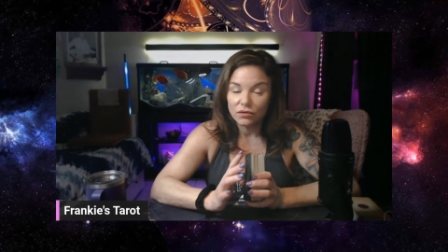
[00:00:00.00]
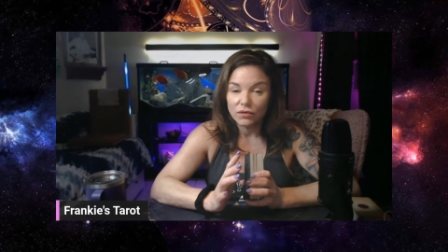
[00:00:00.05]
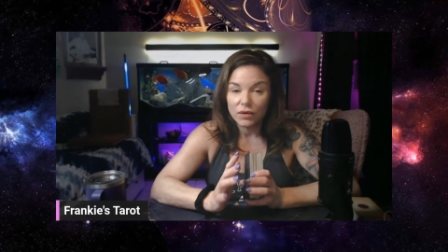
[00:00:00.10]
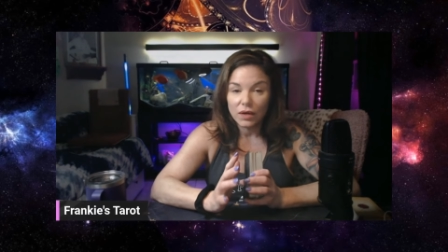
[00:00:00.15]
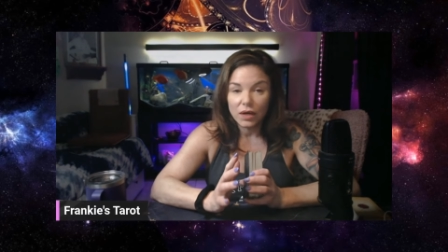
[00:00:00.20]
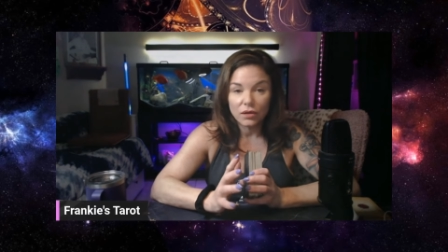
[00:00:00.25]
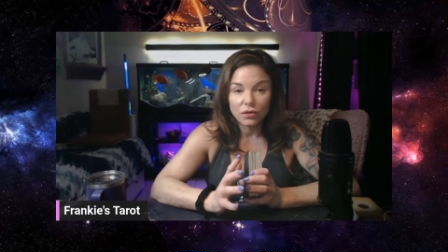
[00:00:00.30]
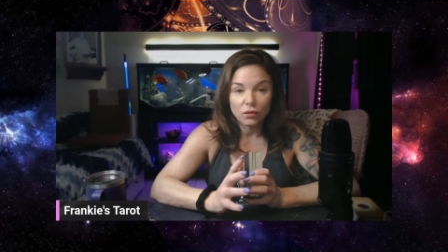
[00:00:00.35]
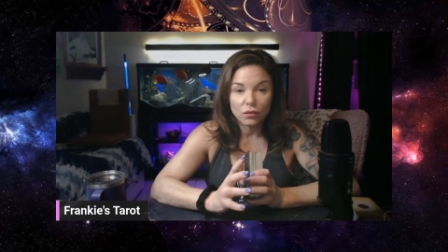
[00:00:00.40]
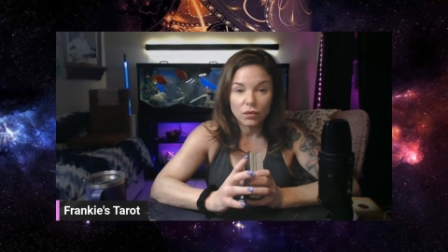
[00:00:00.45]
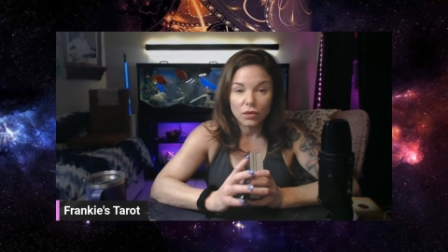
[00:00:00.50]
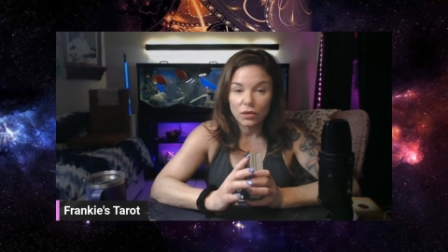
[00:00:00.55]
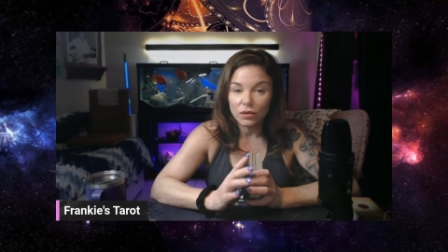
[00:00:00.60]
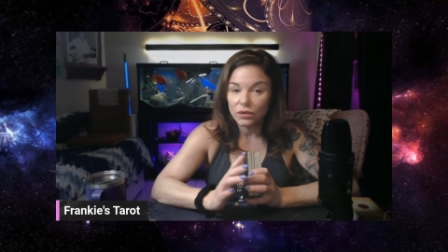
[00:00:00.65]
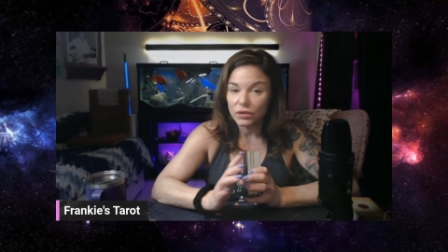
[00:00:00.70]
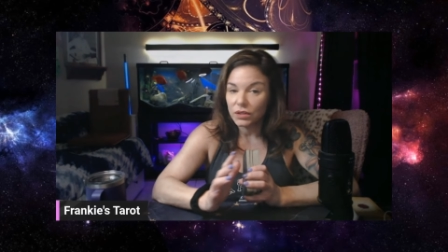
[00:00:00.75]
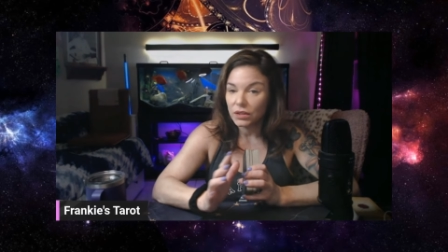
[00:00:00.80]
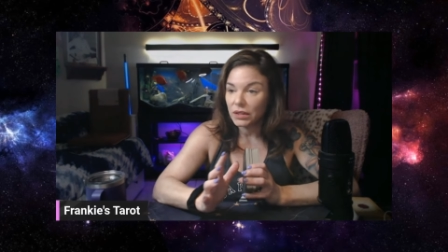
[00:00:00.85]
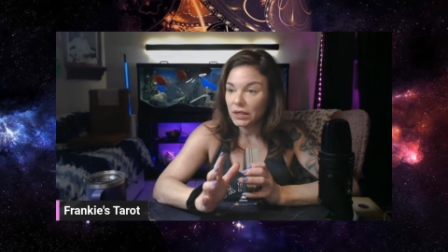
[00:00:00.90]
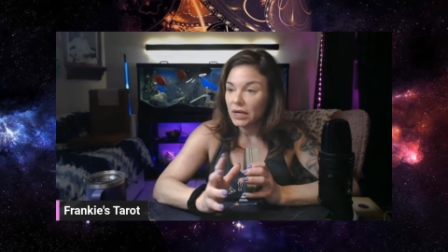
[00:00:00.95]
around the
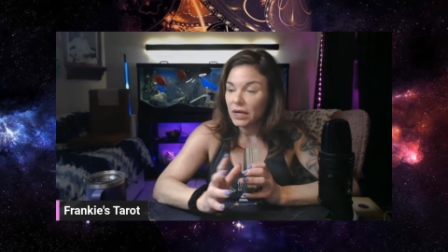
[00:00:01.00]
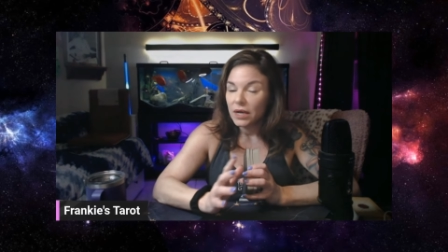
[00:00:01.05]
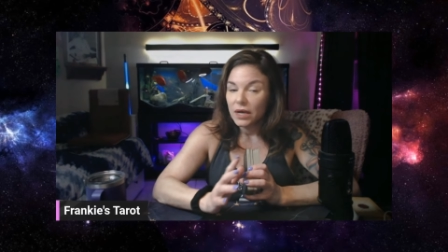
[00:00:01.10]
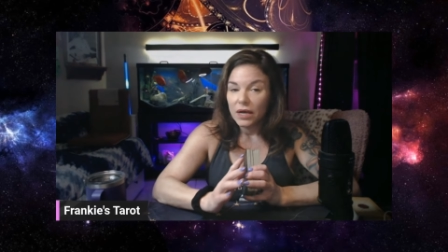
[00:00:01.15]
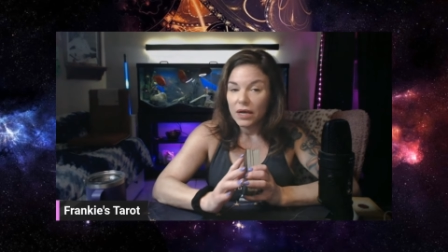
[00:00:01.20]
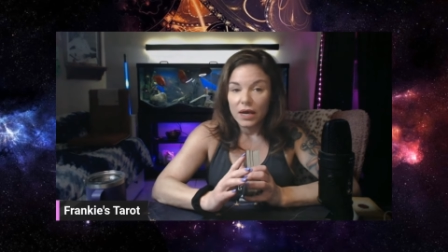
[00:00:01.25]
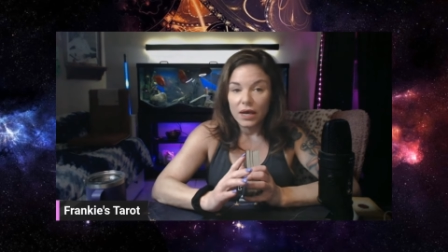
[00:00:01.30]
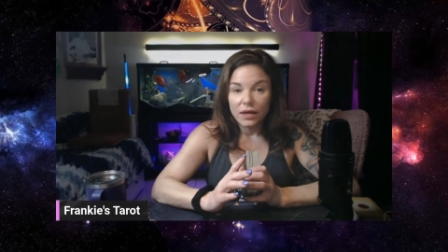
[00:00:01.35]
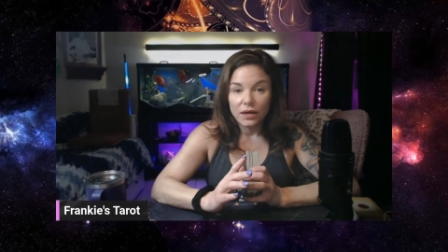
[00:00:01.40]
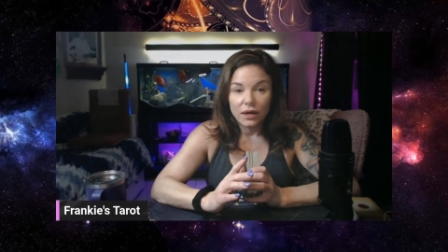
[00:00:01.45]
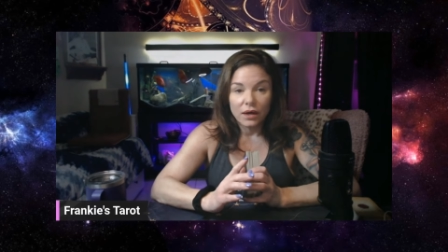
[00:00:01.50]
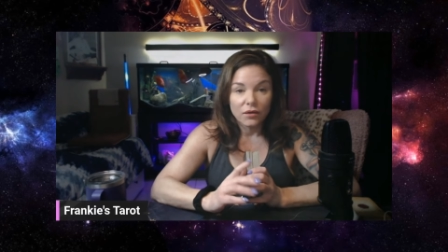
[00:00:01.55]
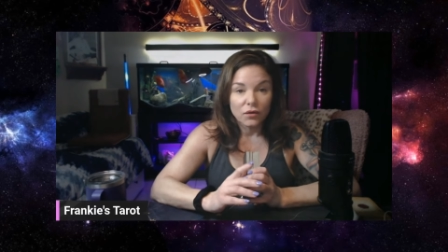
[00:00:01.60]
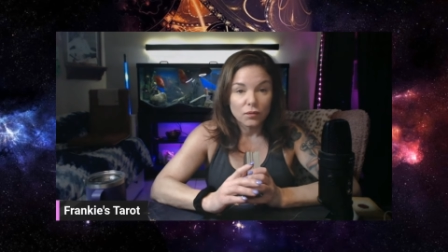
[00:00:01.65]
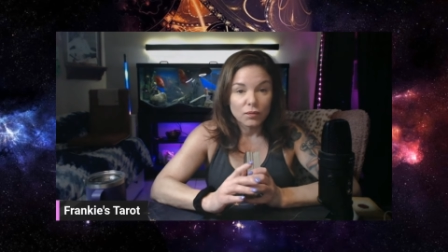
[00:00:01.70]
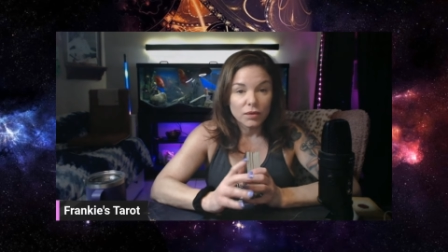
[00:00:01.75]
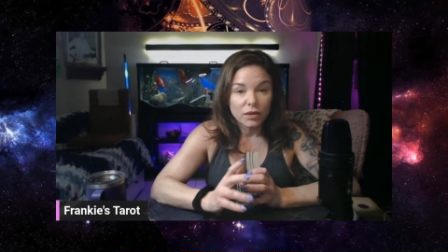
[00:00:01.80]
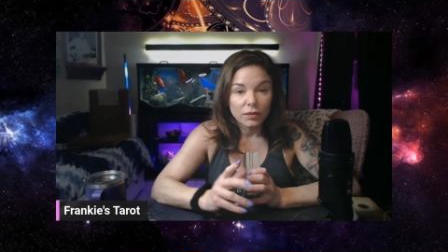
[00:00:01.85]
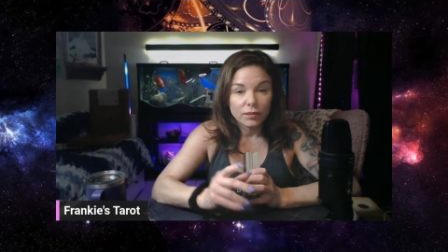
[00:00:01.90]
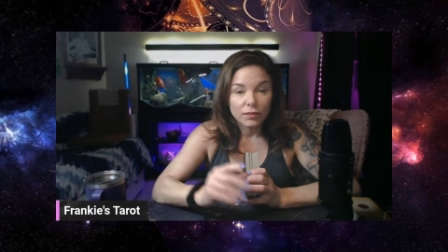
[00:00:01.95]
world and
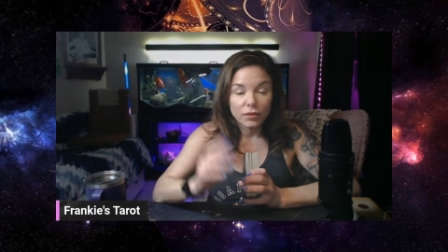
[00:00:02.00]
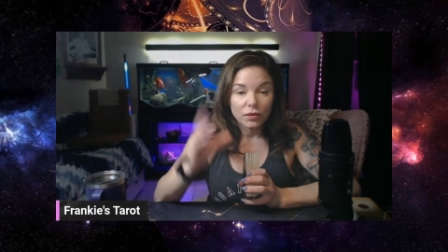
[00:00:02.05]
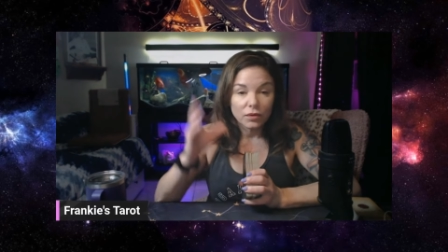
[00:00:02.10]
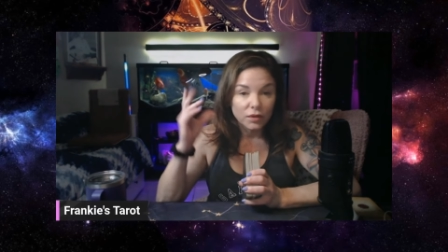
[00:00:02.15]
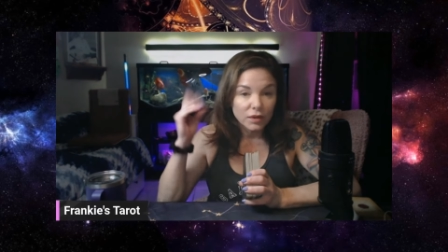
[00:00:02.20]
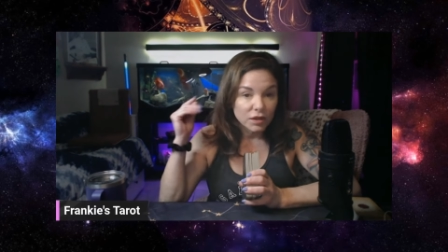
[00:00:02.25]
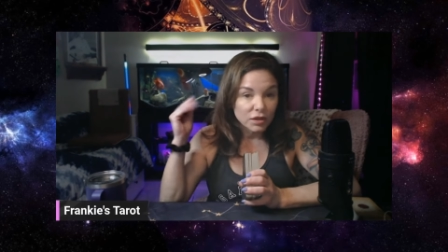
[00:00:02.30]
other people